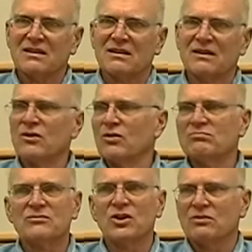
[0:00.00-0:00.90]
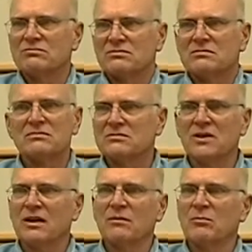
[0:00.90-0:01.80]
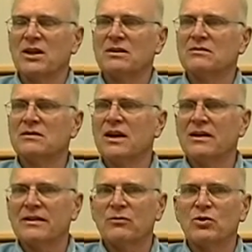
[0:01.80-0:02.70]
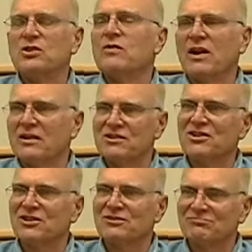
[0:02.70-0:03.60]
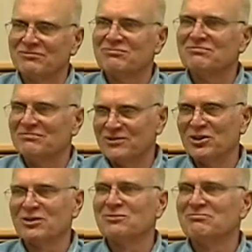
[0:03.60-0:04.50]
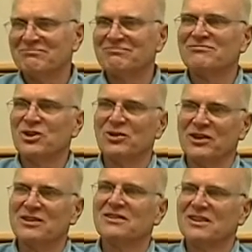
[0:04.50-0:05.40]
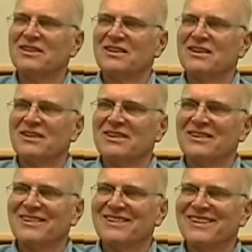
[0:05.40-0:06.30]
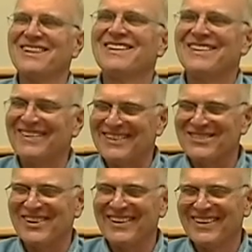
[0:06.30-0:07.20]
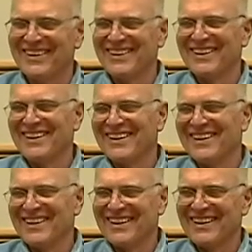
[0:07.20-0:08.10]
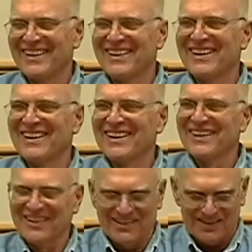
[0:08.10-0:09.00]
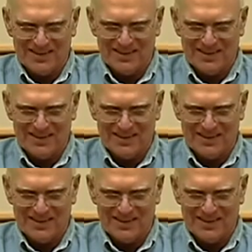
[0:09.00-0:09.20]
No, no. Not for being I married. mean, I- when you volunteer, you're you're in. They don't care whether you're married or not. That's right. Um,